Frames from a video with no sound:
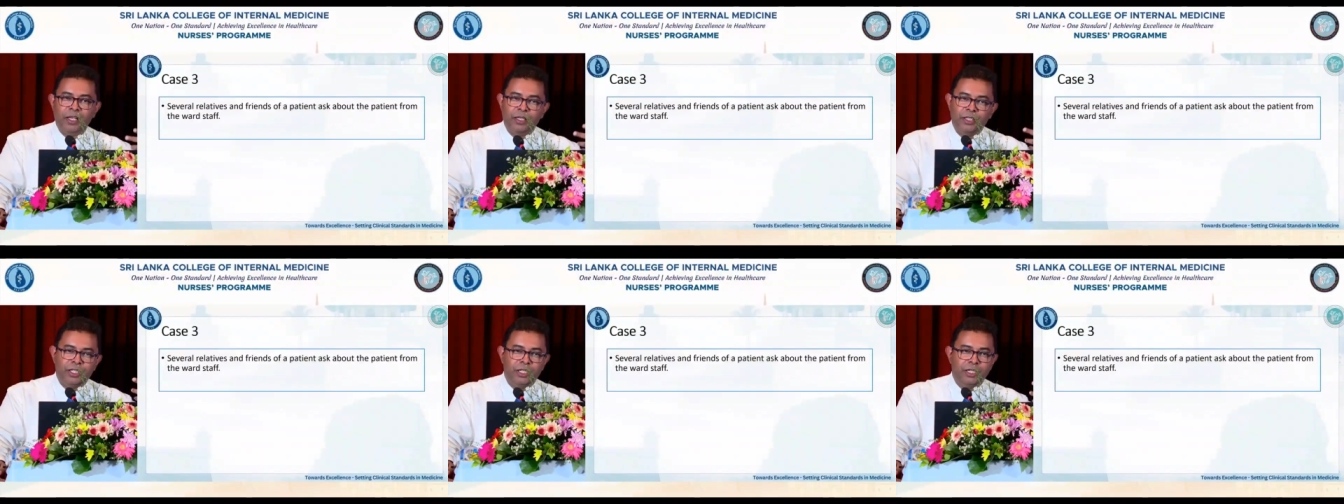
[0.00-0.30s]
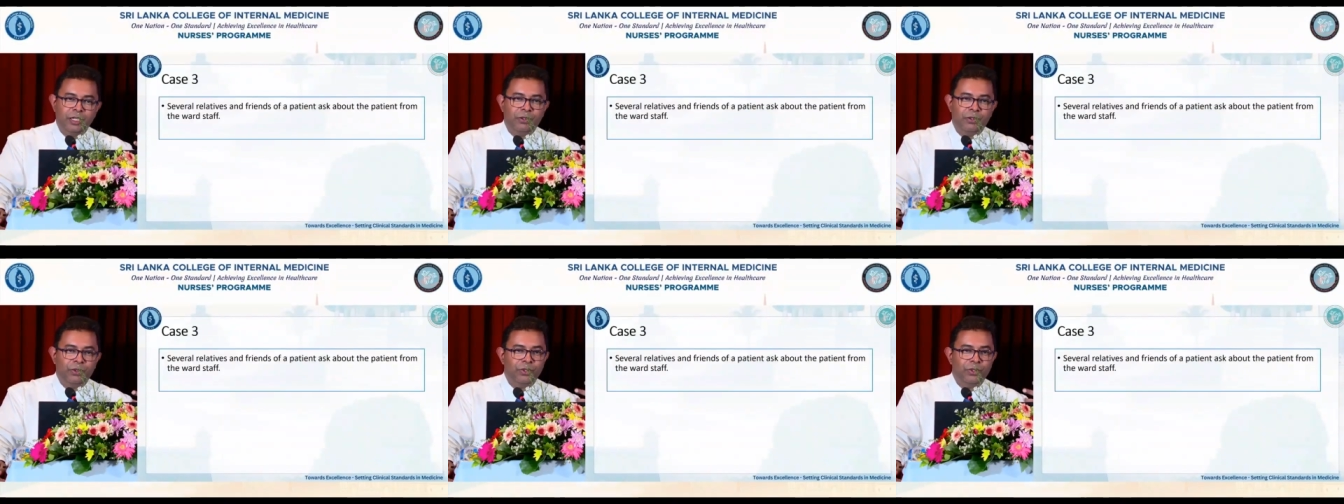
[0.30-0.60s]

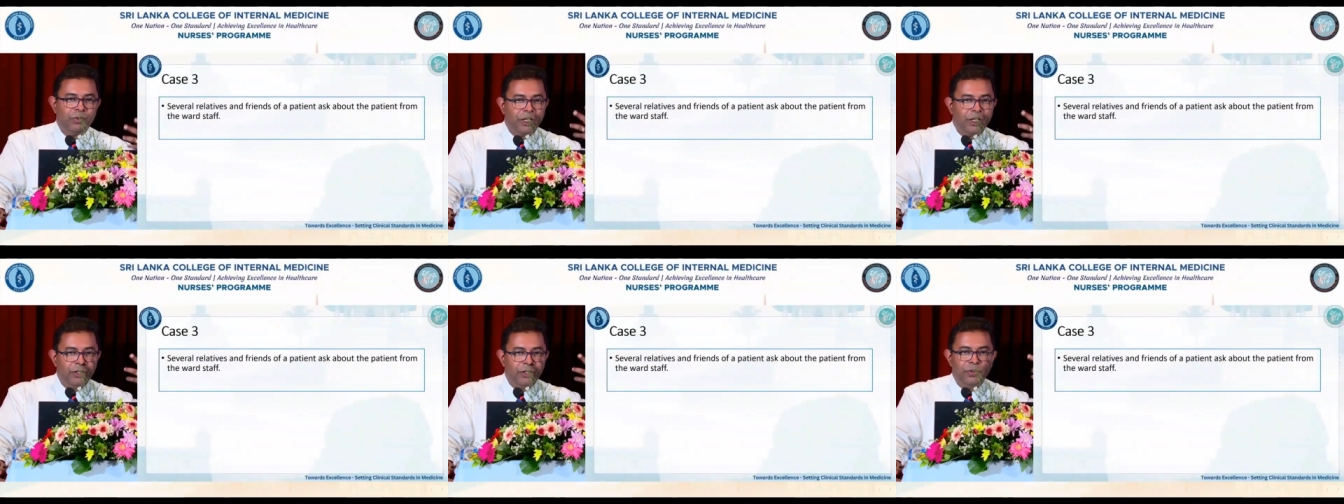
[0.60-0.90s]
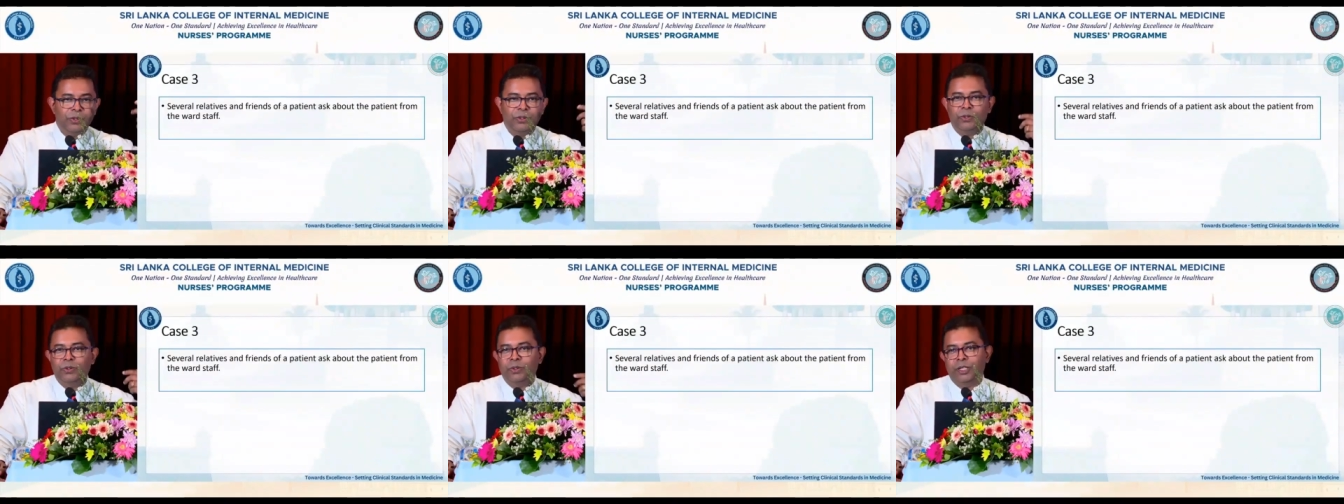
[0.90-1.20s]
She knows, why
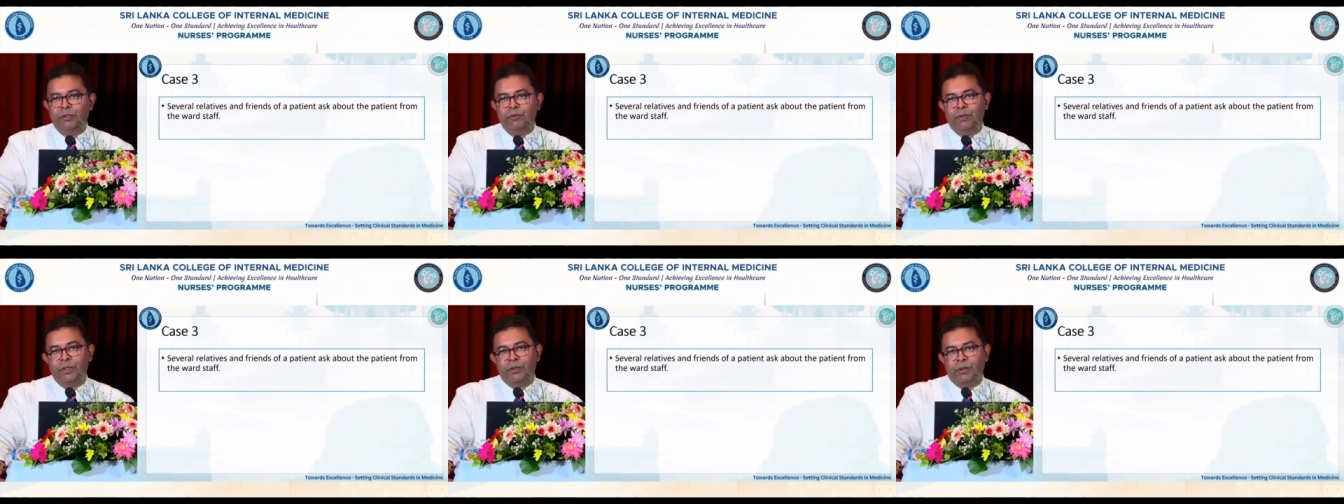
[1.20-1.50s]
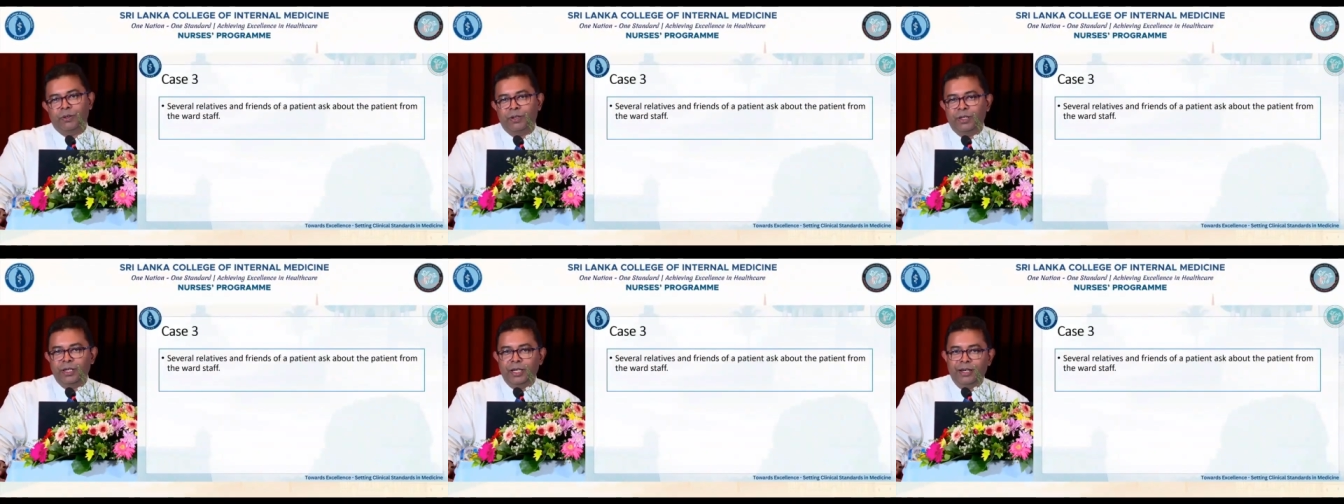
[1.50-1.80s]
don't you give a
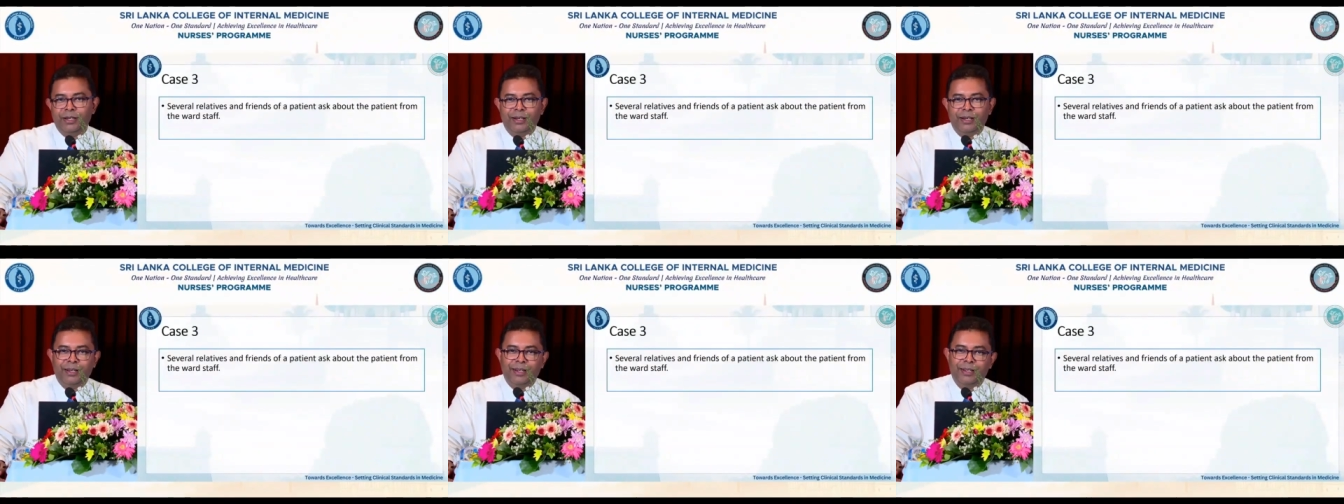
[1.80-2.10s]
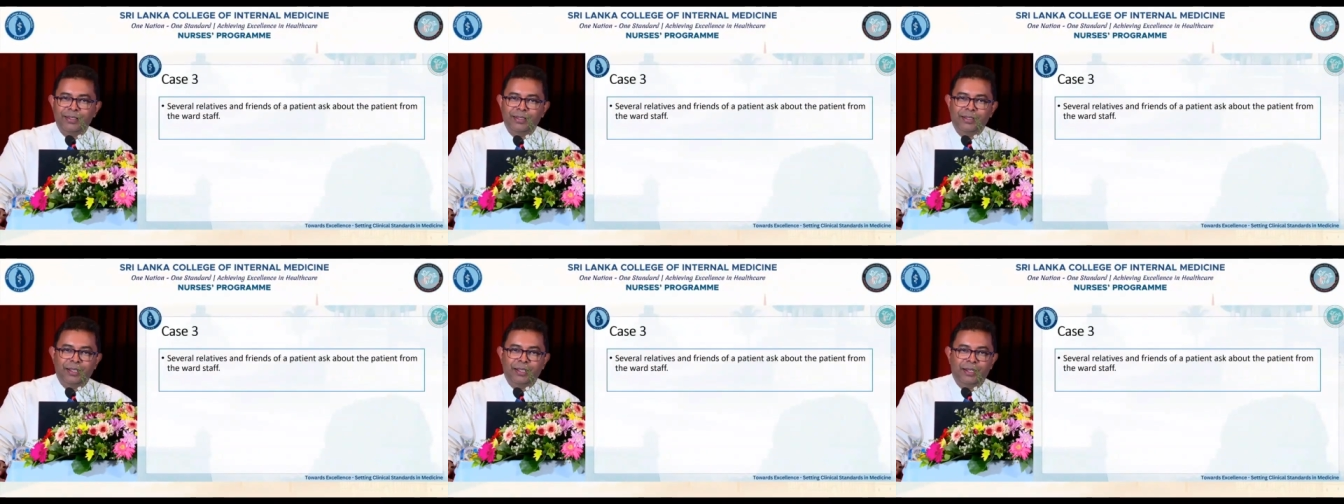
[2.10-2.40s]
call and
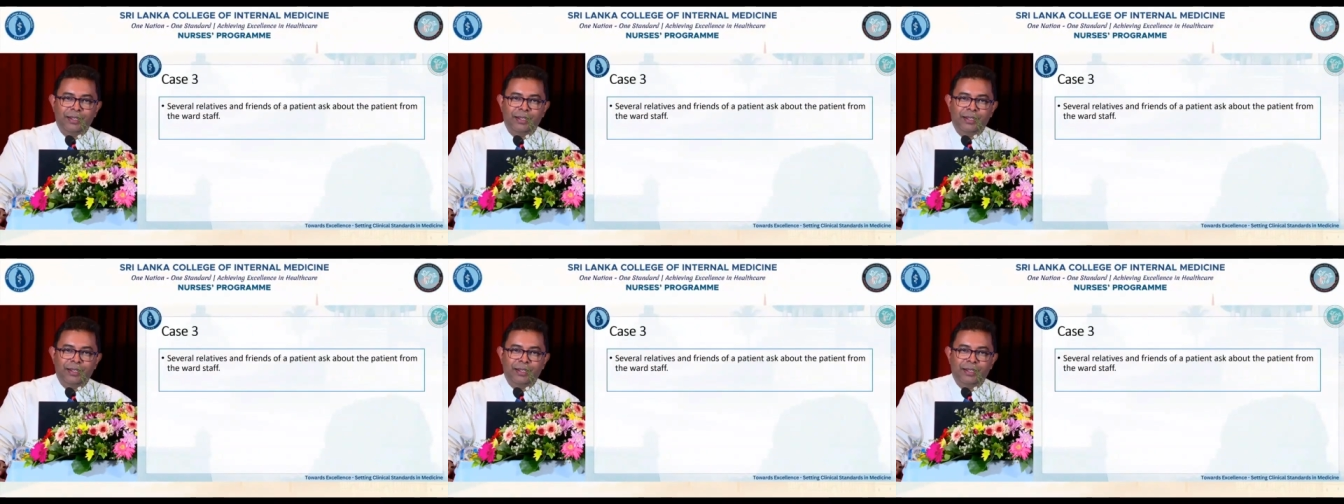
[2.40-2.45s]
ask,